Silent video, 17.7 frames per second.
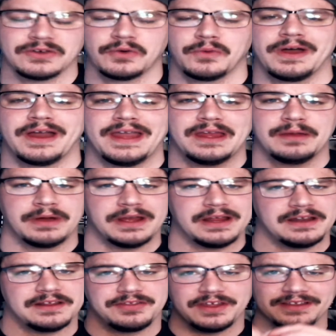don't want
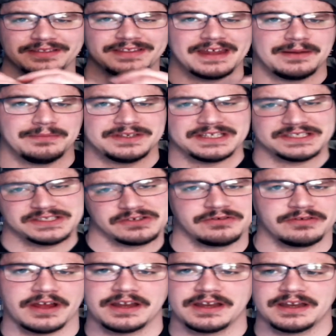anybody to think that I'm
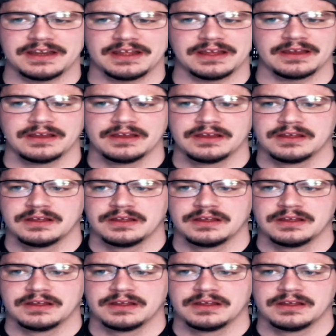discrediting